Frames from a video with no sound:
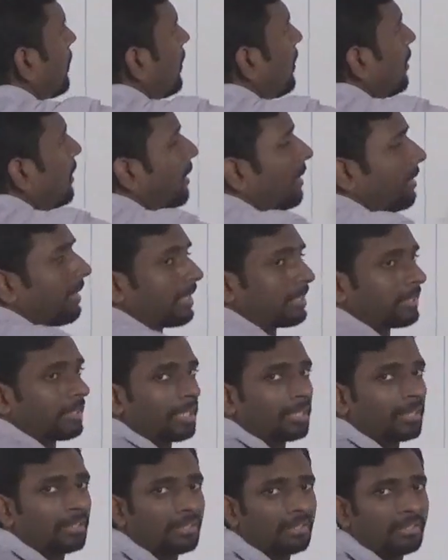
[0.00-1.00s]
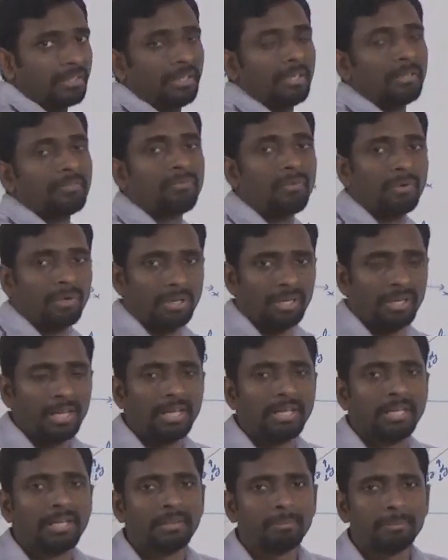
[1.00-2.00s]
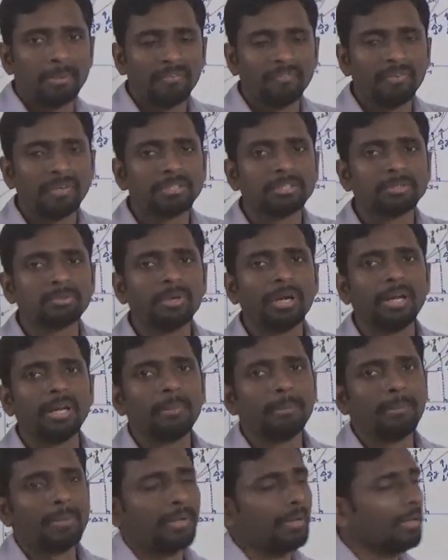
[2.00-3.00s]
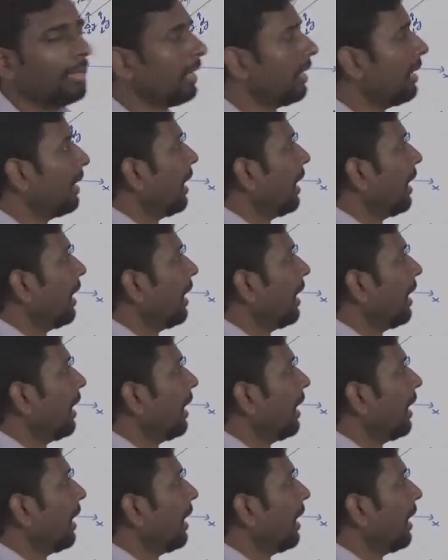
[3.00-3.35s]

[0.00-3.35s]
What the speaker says: 7, that is exact. 49 is a perfect square number,